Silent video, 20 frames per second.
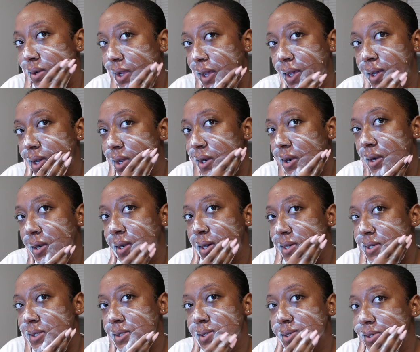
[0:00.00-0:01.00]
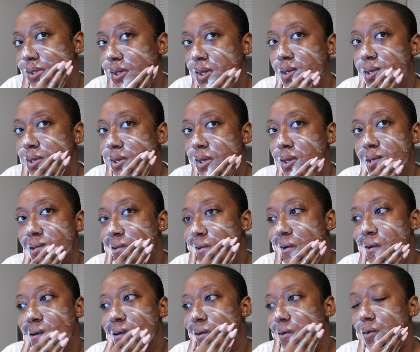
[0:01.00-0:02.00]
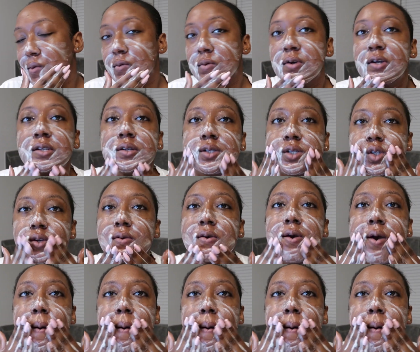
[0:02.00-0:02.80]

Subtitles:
like a nice rich